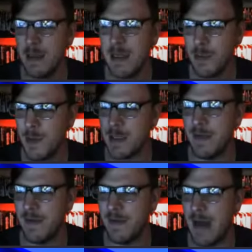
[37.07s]
this wasn't
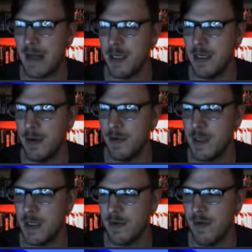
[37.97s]
even actually
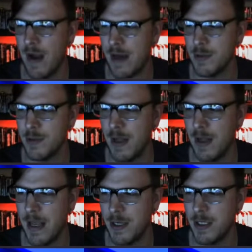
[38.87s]
UFC contractual
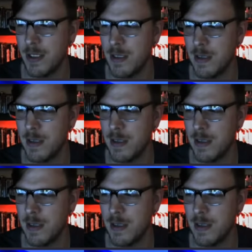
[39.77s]
obligations.